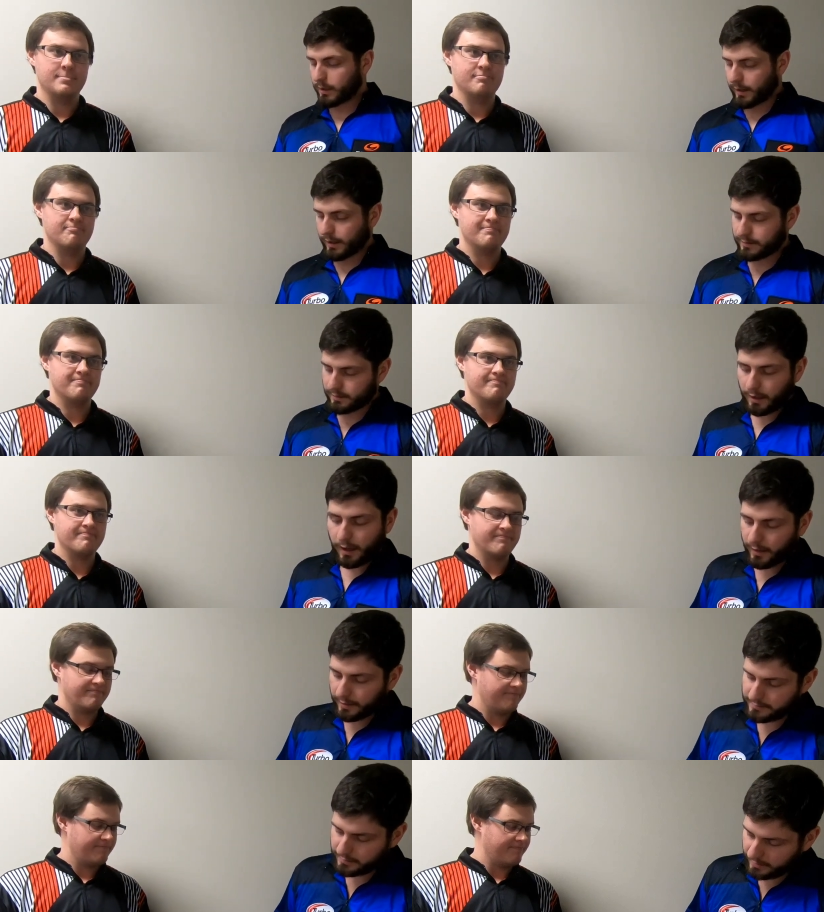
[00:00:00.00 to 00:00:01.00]
Speaker 1: It's a,
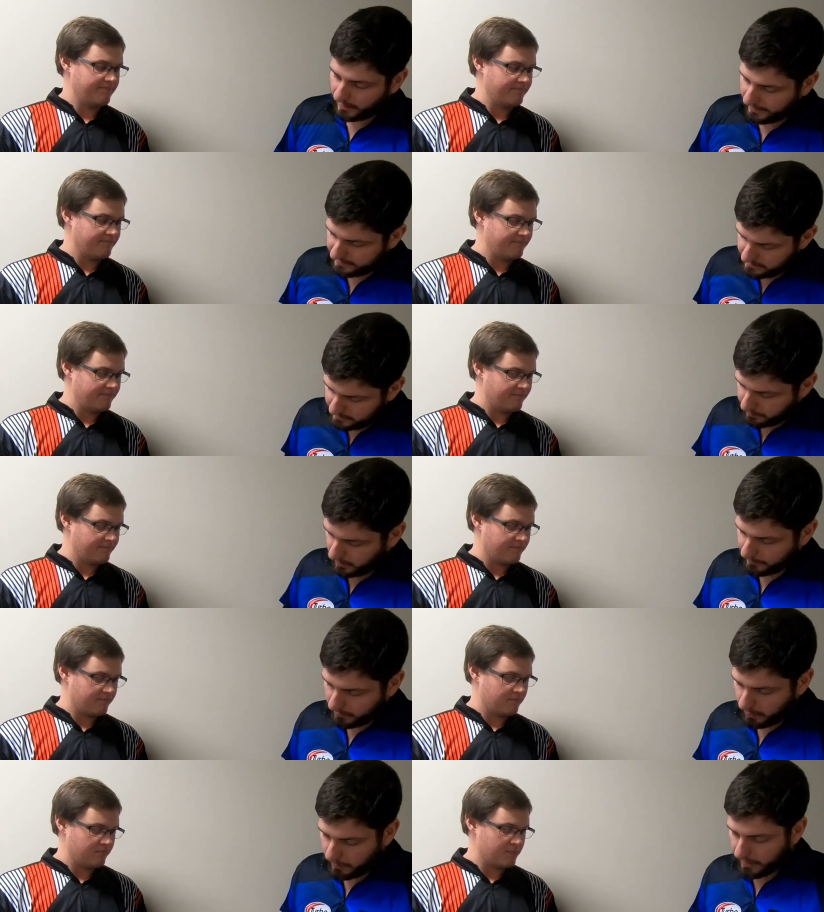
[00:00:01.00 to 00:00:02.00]
it's a nice
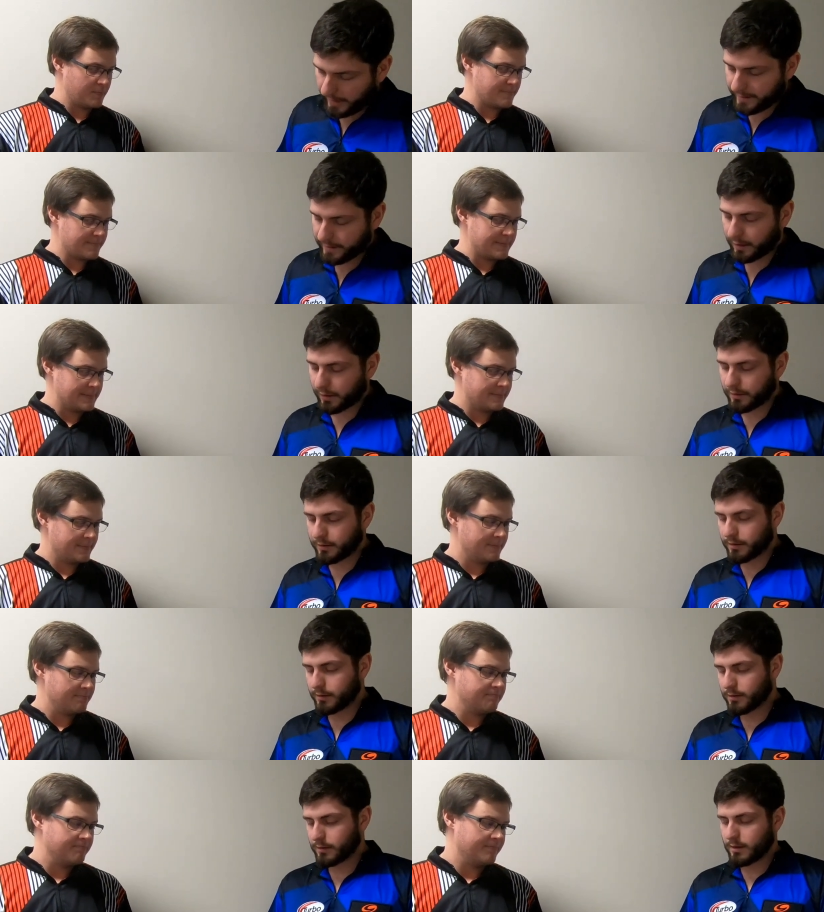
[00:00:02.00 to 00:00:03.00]
purple and black color.
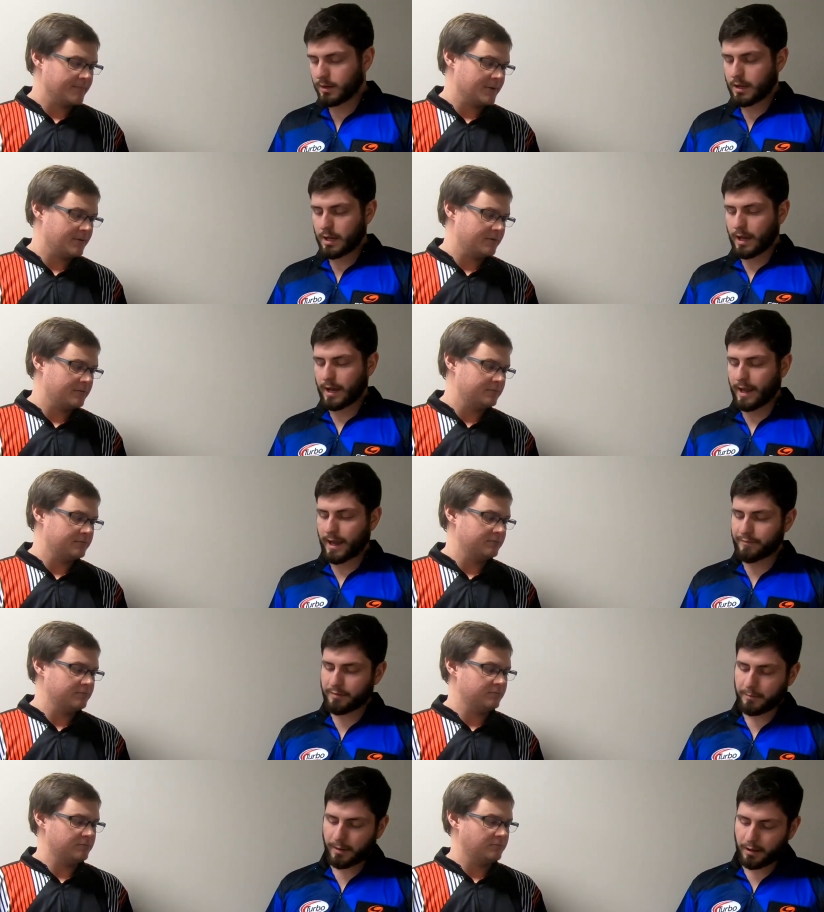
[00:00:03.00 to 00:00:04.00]
I have
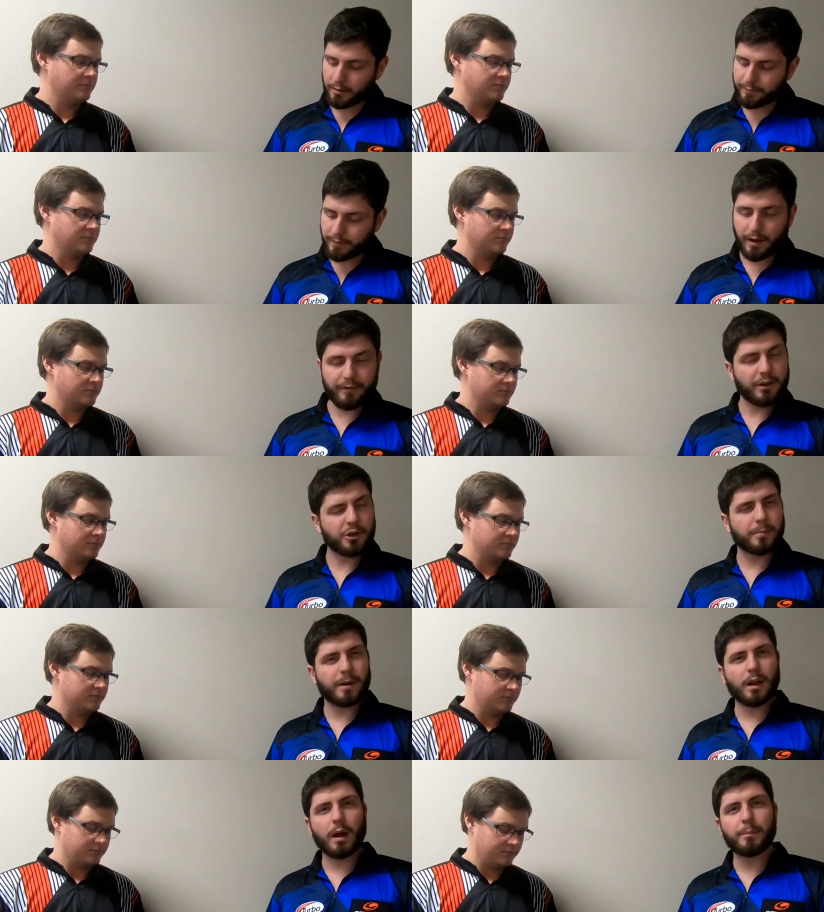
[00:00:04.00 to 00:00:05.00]
about a five inch
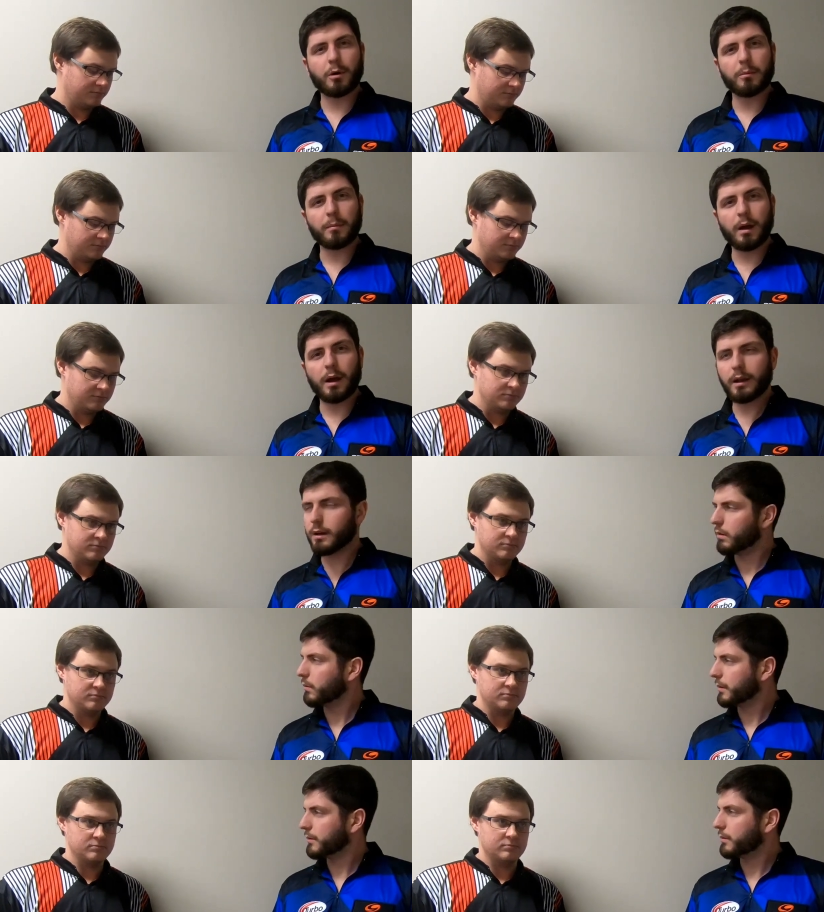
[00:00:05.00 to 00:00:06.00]
pin up on mine.
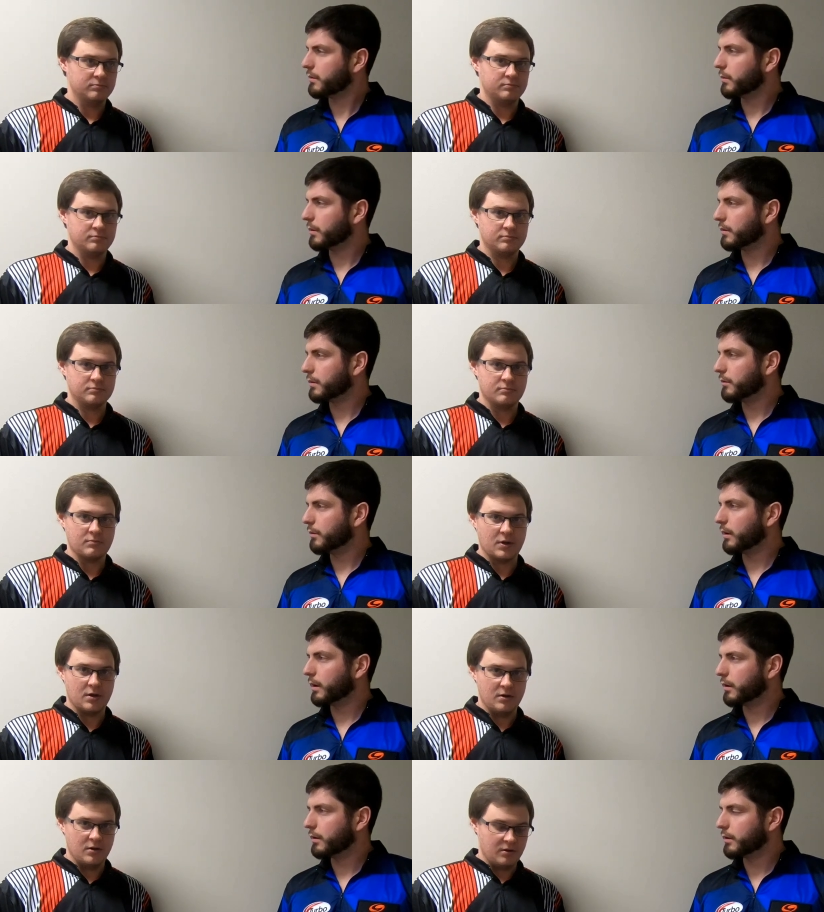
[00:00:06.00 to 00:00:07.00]
What's, what's the
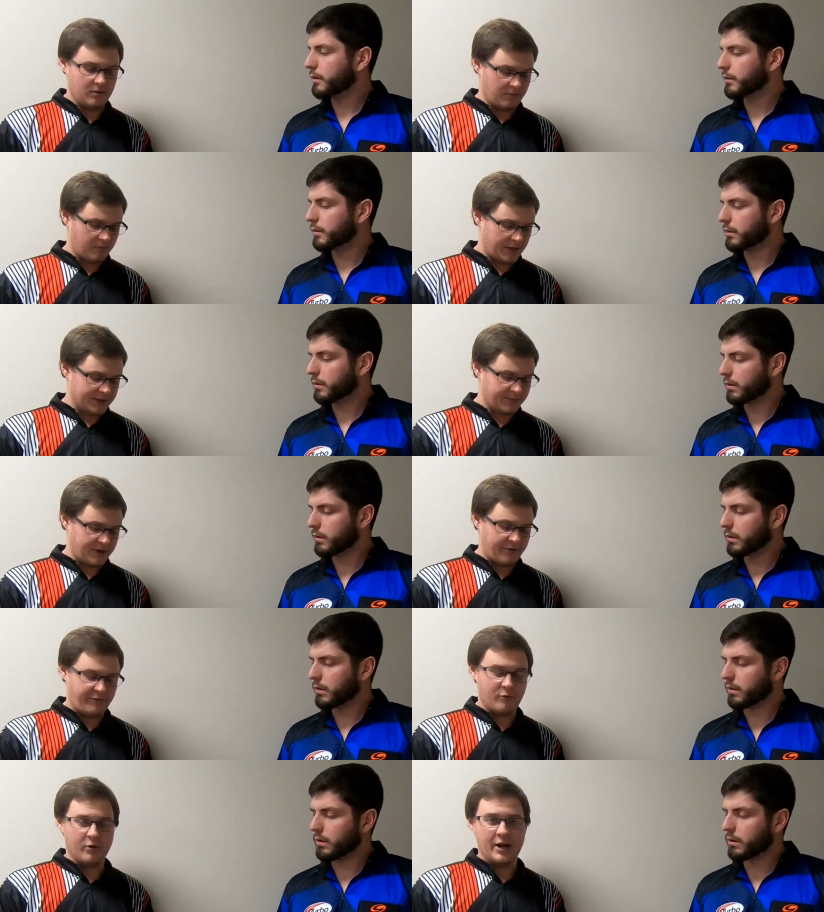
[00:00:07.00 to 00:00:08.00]
drilling on yours? Mine's about a
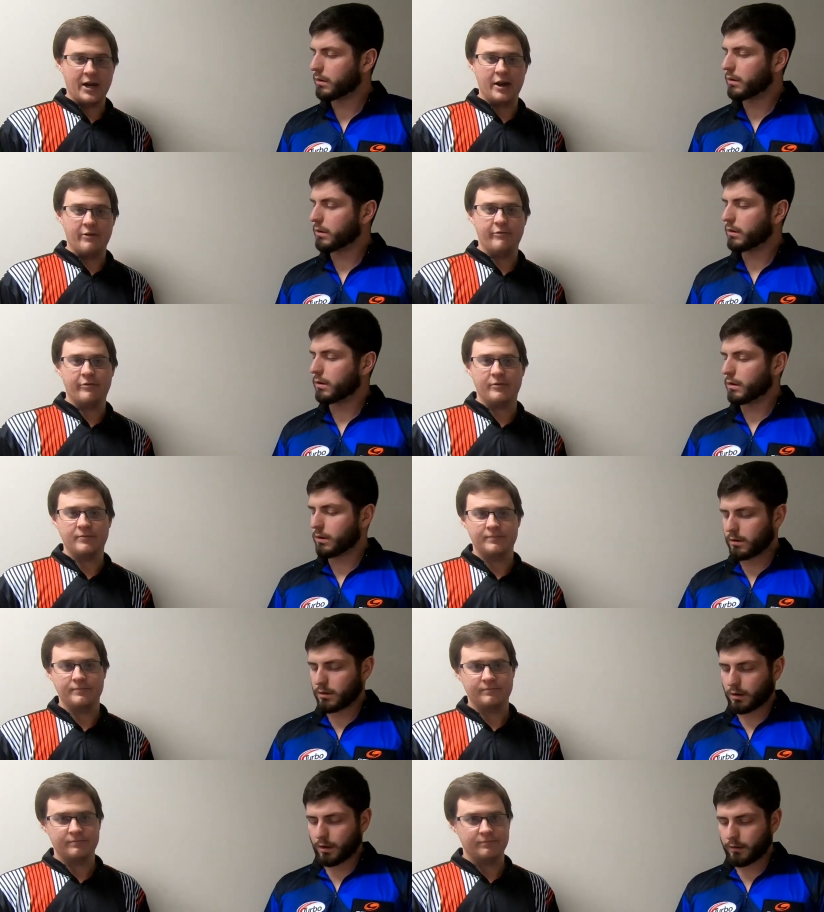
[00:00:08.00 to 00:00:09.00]
four and a half.
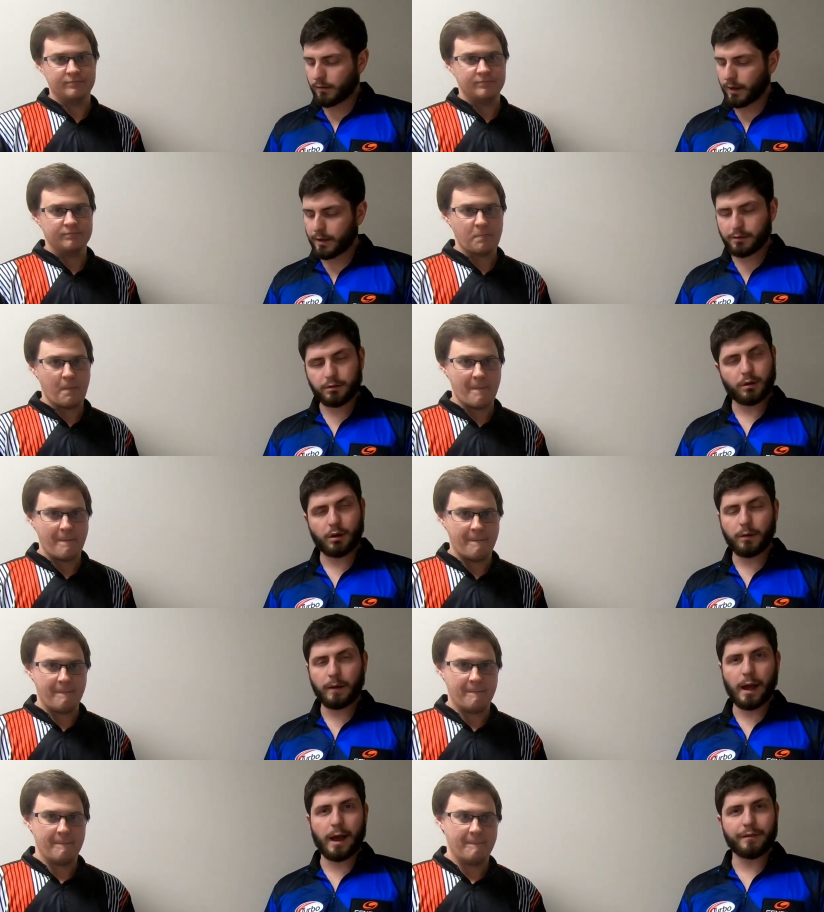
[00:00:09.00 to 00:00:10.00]
All right, so
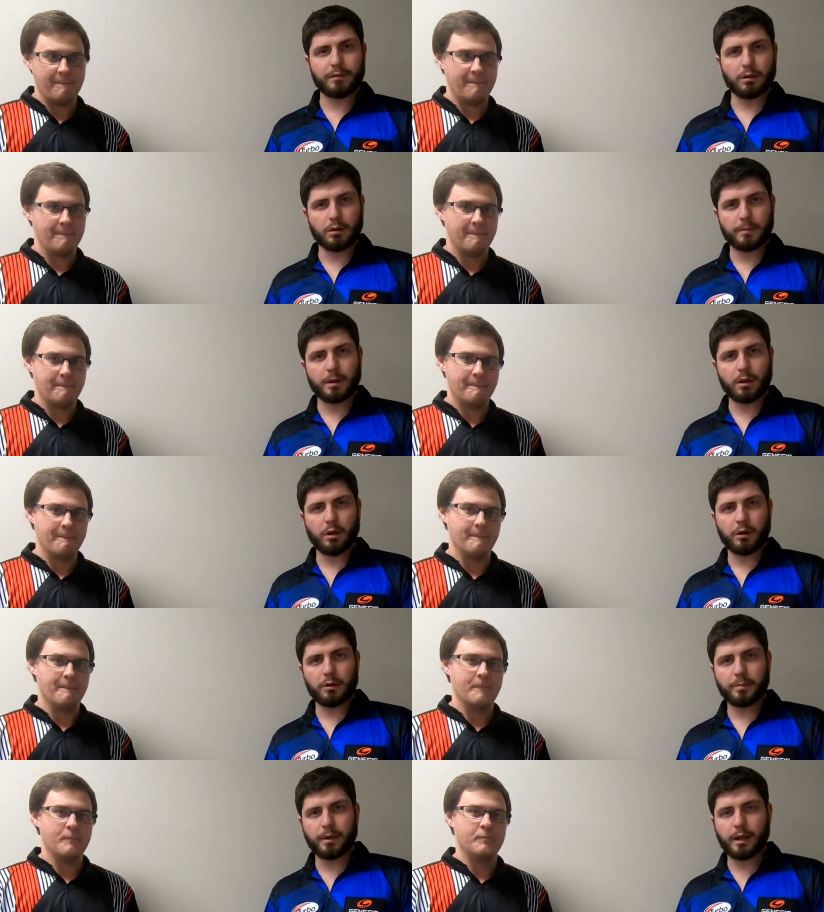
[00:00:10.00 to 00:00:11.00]
I have a little bit
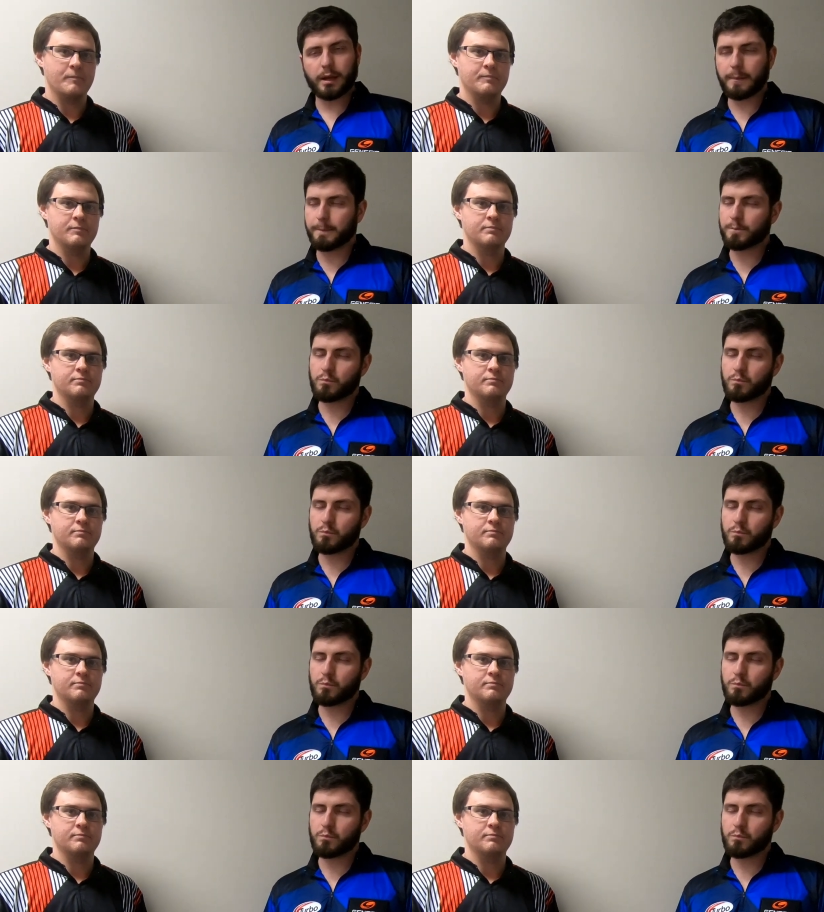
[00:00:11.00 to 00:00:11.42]
longer pin.